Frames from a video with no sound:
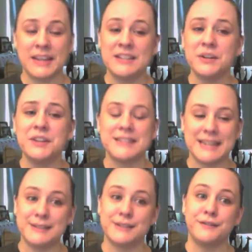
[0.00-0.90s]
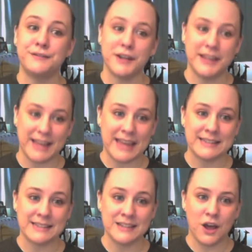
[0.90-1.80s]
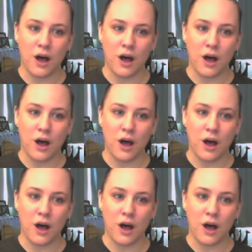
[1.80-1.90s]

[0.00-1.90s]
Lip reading: Israel tends to forget